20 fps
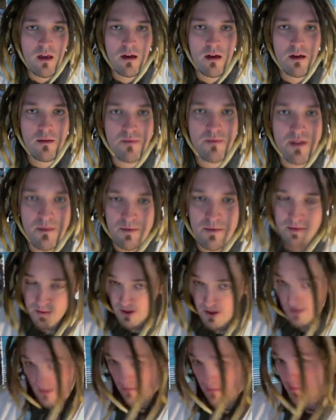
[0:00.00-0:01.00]
Some people like
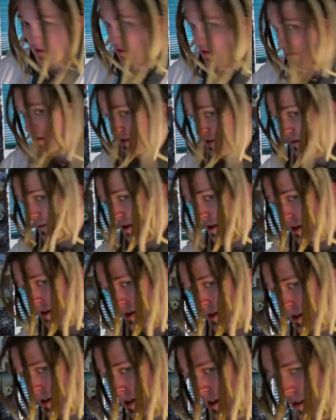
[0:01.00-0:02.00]
the pure look, but I kind of
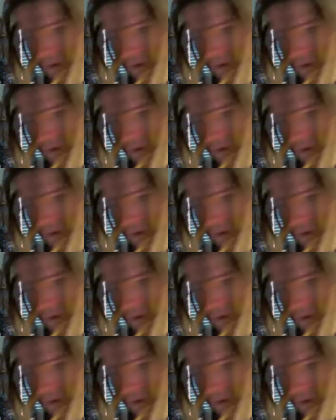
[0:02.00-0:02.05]
like